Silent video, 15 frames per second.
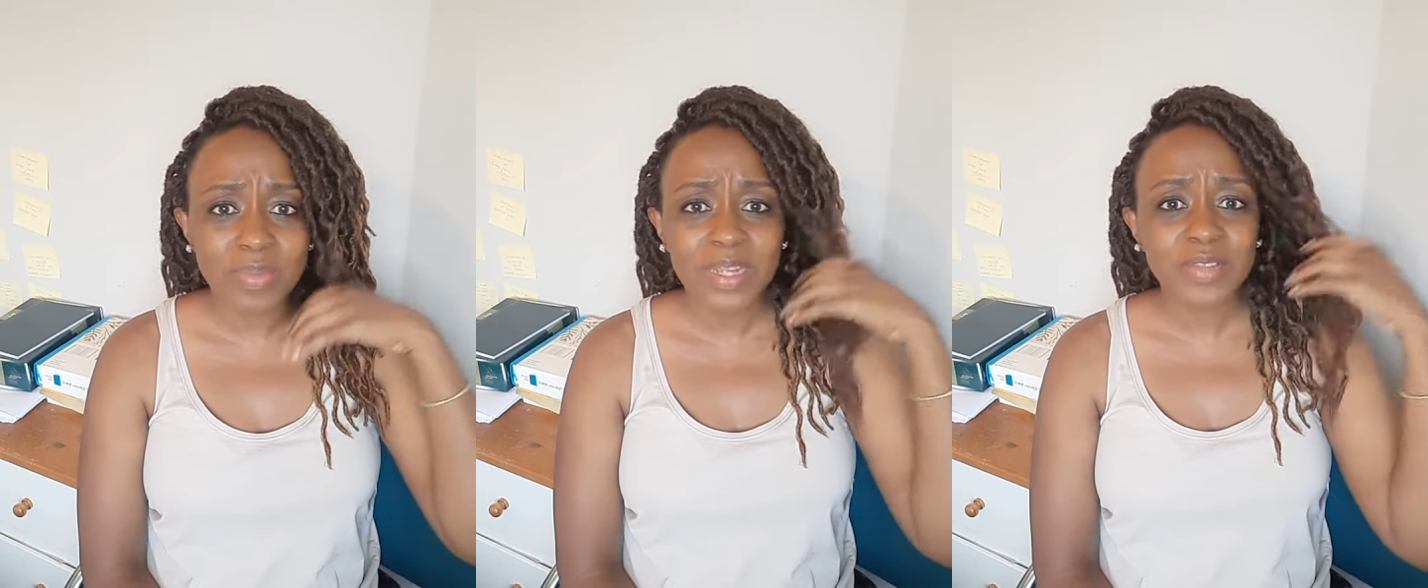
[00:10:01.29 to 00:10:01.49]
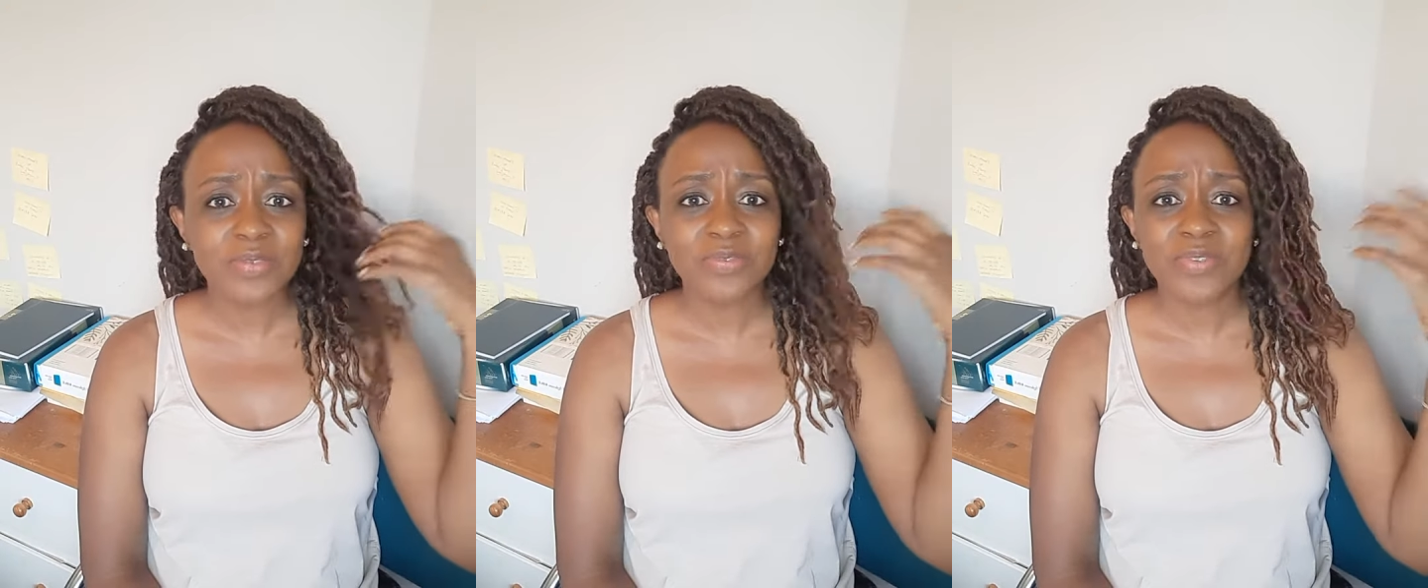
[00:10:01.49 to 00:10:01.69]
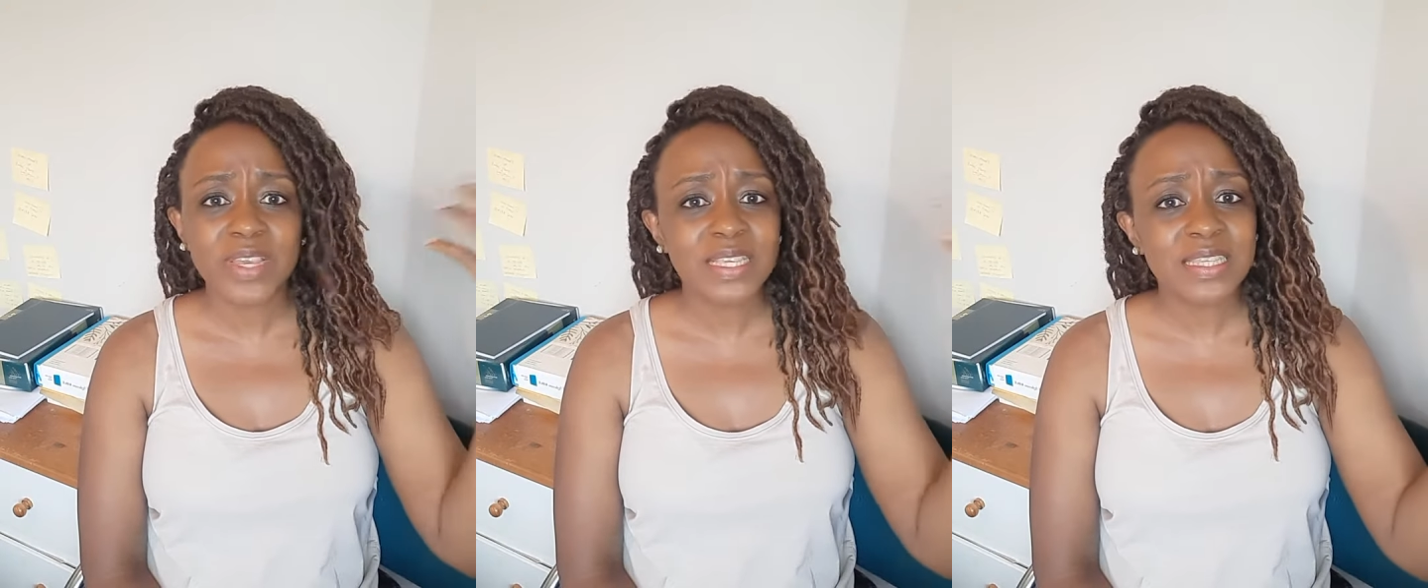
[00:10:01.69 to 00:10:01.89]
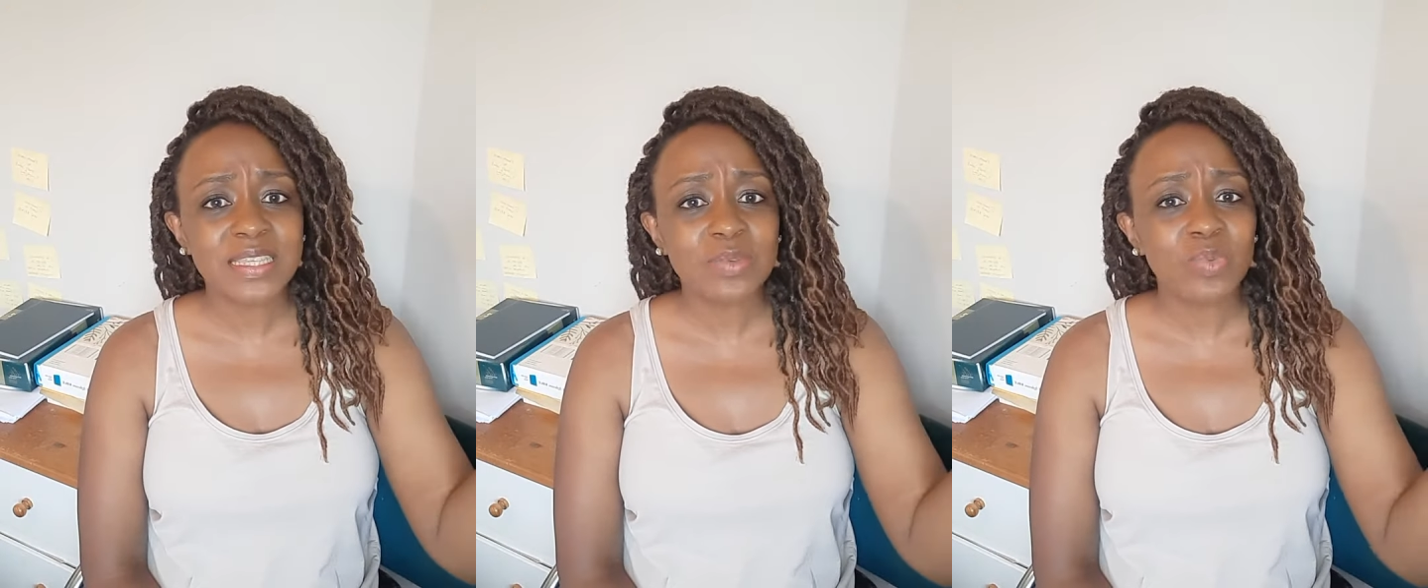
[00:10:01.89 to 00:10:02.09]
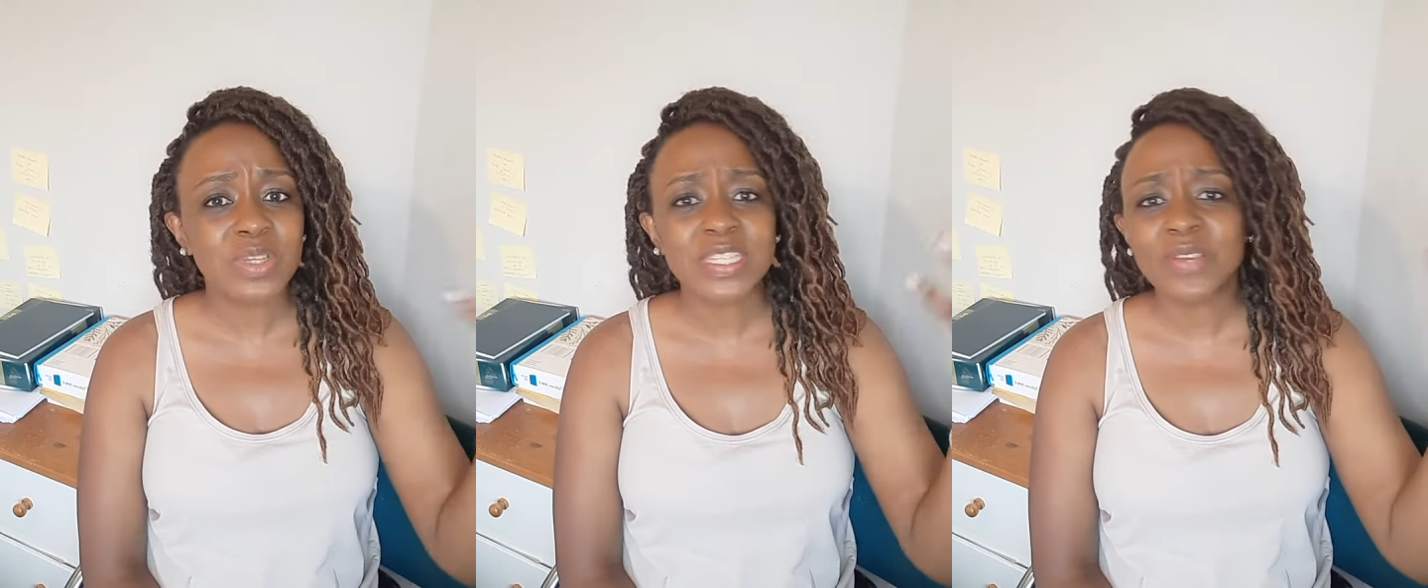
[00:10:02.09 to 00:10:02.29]

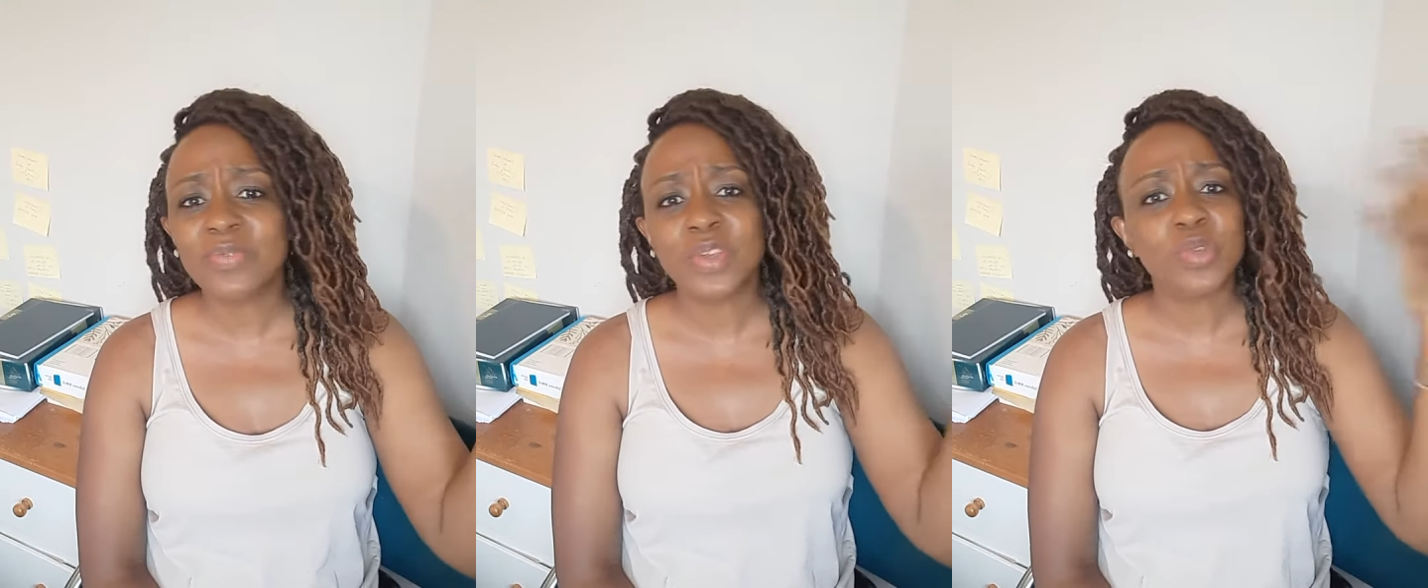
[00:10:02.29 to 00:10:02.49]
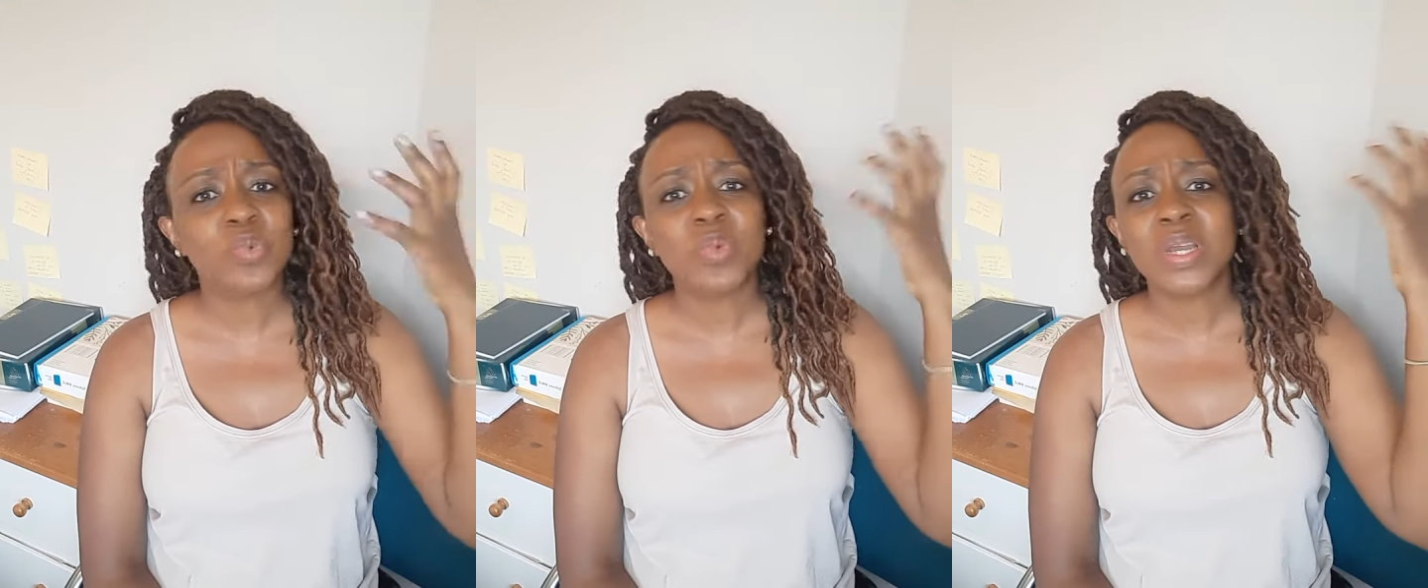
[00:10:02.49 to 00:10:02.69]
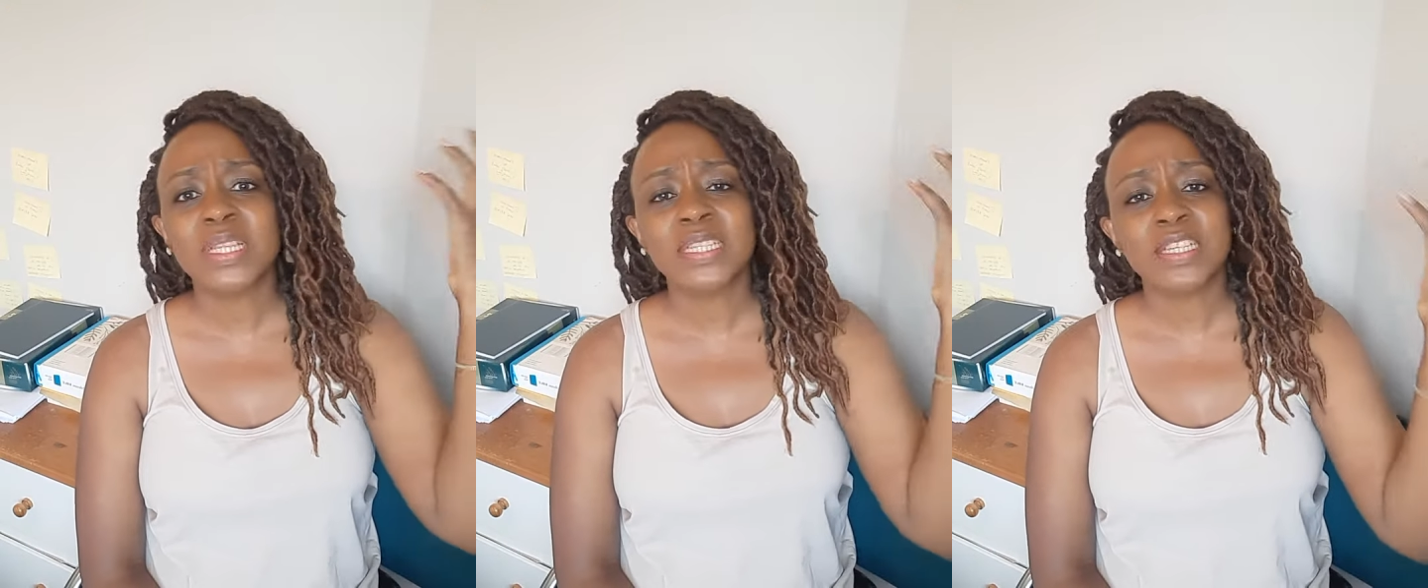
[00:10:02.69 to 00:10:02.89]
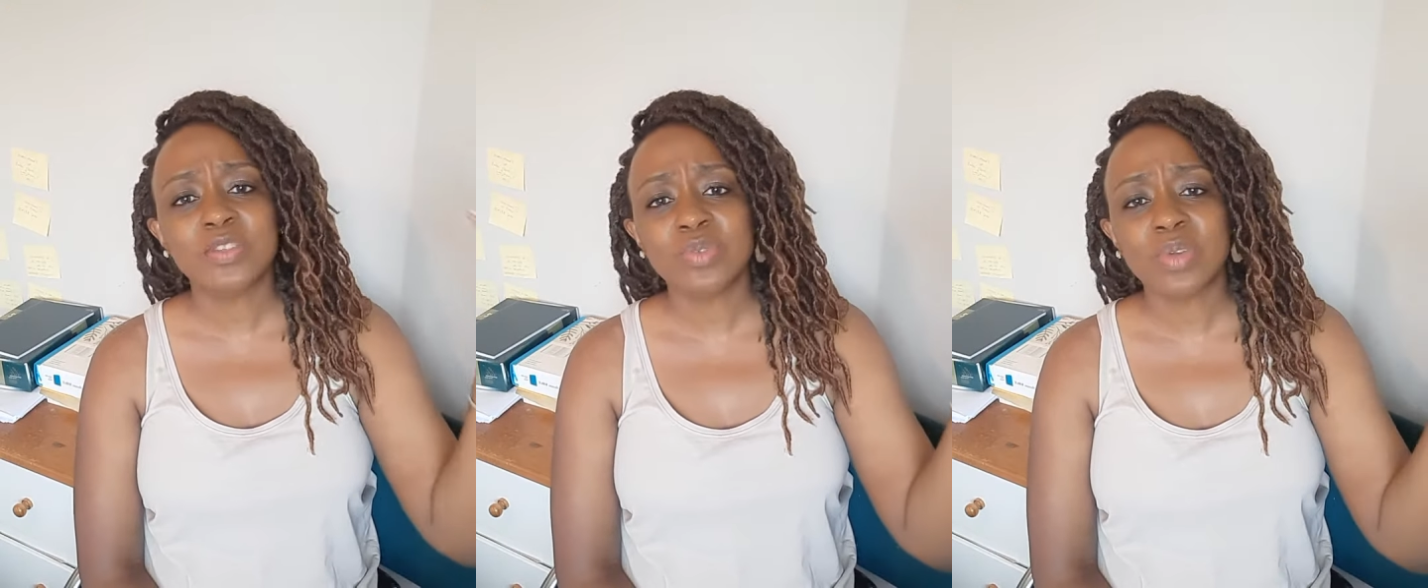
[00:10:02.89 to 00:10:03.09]
manifest whatever you want in